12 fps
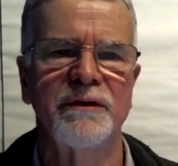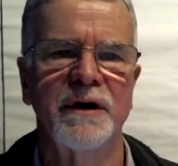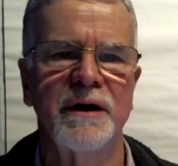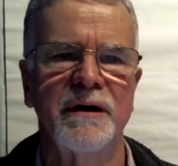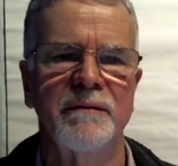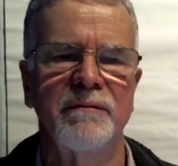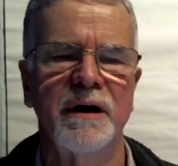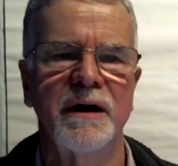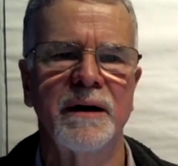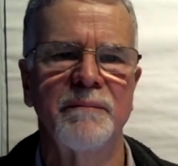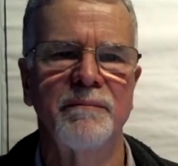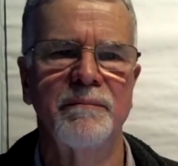the
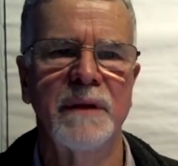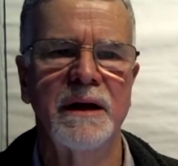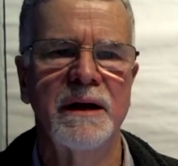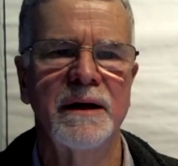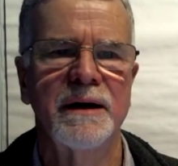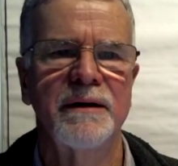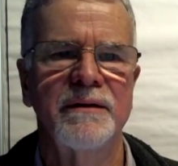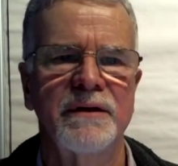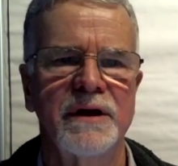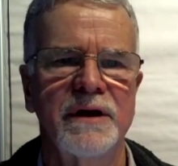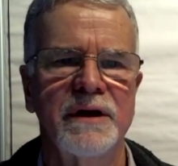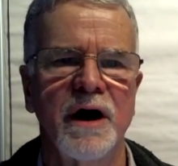
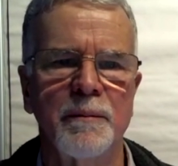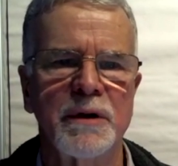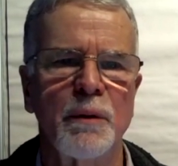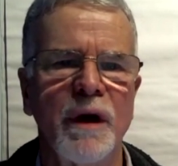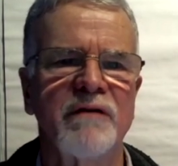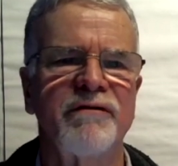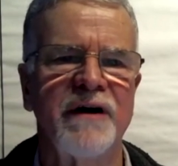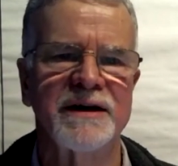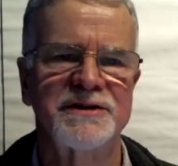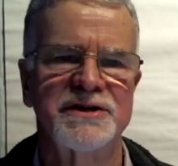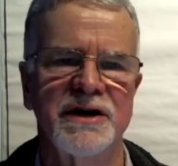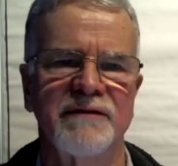Army Welfare
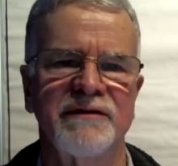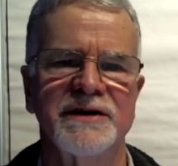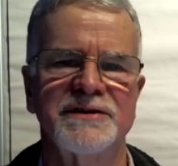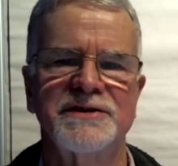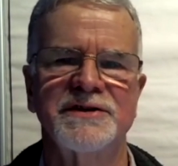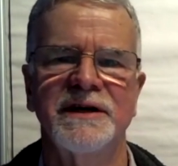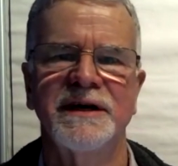Service.